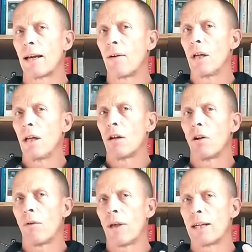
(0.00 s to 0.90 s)
Now, a
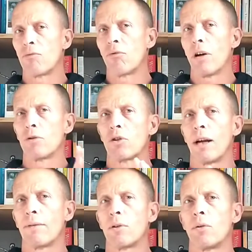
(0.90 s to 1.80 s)
lot of that is road
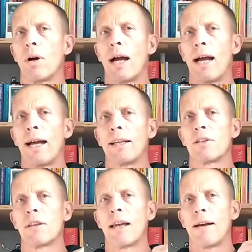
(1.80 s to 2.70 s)
travel, and
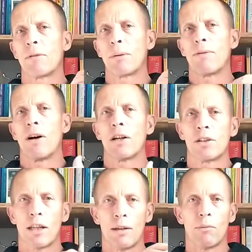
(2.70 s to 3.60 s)
they have to be
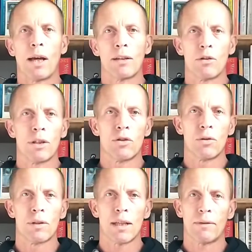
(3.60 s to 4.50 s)
fast and good
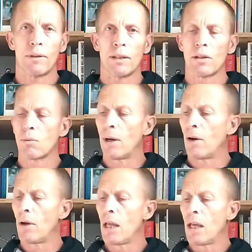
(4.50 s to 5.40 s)
endurance athletes as
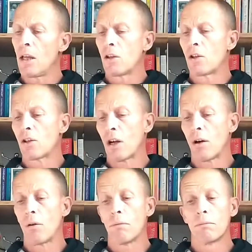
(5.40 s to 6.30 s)
well.
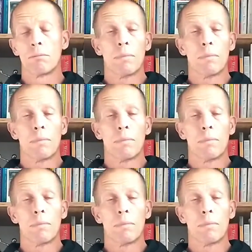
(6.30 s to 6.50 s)
So